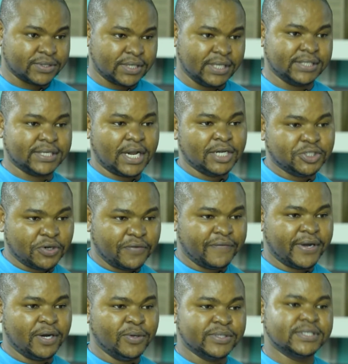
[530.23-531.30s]
Mm-hmm. His cultural
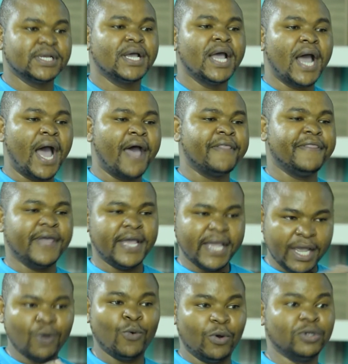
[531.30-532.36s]
values are they
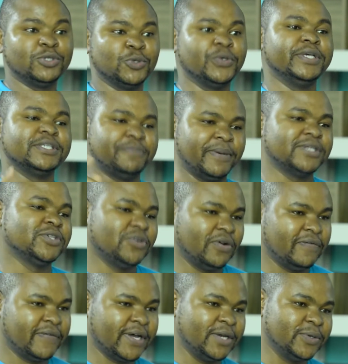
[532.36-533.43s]
equal to his
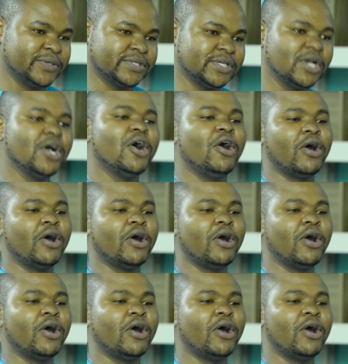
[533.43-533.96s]
personal values, mm-hmm.